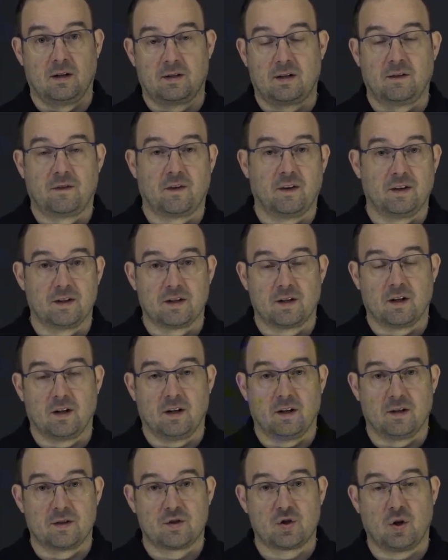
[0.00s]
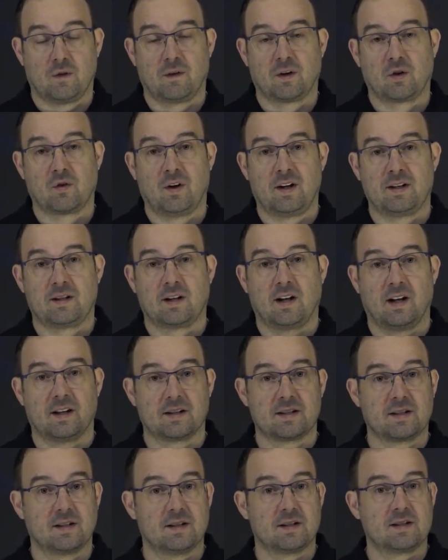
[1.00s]
different server-grade
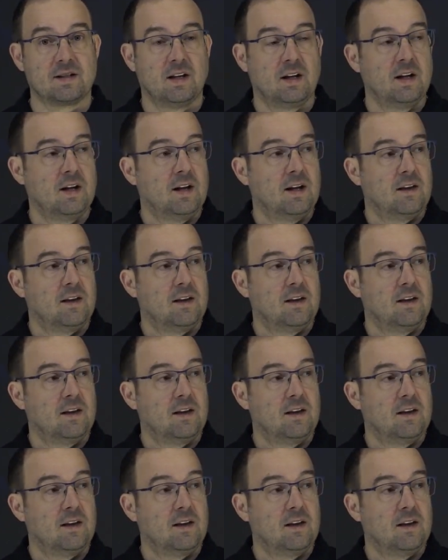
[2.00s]
clusters,